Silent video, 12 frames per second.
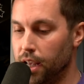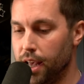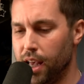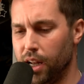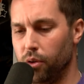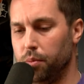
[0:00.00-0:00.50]

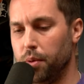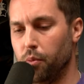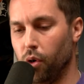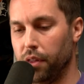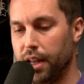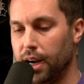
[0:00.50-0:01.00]
and it would be
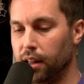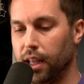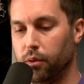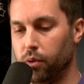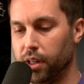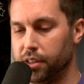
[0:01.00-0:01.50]
more that I
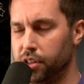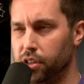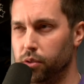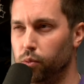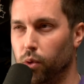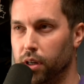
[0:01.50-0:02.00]
like would listen
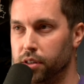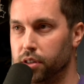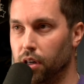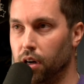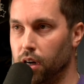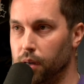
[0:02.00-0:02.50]
to one
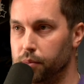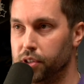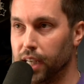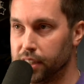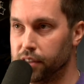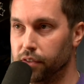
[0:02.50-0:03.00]
song
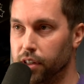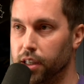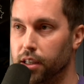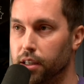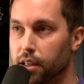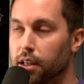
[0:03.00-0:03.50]

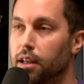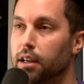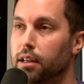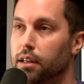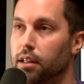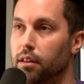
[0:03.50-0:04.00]
obsessively
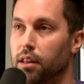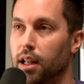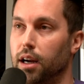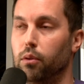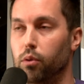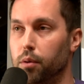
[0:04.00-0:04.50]
than
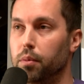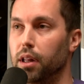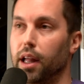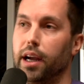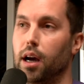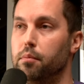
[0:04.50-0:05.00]
it would be
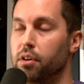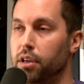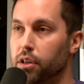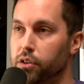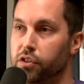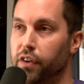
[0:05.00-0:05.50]
like I'm a
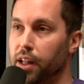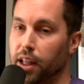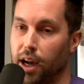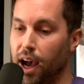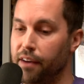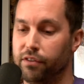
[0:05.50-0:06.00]
huge fan.
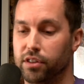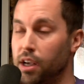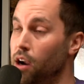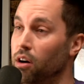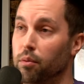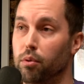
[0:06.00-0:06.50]
Like, I have
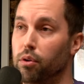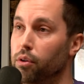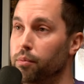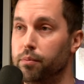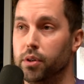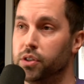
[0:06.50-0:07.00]

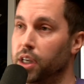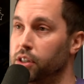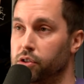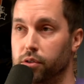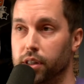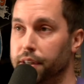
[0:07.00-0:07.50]
terrible music
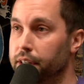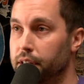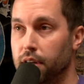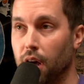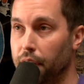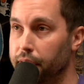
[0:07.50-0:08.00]
history
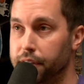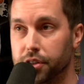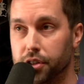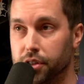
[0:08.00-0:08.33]
knowledge.